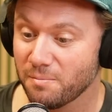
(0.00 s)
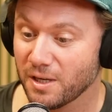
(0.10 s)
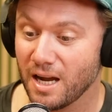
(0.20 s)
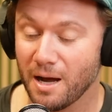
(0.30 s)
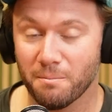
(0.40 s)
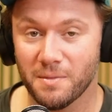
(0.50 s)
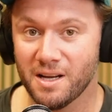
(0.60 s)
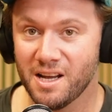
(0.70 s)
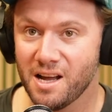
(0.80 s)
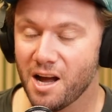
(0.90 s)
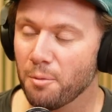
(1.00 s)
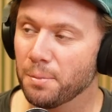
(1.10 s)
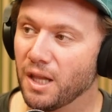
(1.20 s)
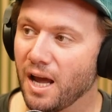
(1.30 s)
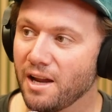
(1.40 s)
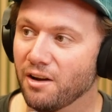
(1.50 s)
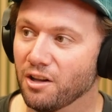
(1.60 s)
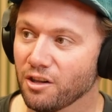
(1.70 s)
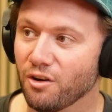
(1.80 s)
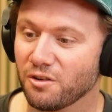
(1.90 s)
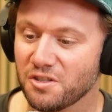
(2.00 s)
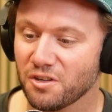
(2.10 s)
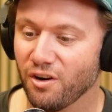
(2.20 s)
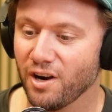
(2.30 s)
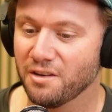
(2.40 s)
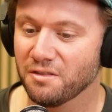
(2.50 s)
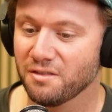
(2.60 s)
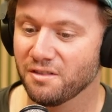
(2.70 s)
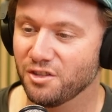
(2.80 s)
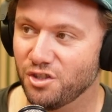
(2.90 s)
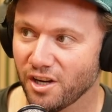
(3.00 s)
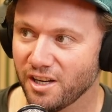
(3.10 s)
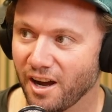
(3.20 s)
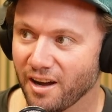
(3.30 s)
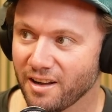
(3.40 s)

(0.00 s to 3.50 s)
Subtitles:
become a player alongside Gina?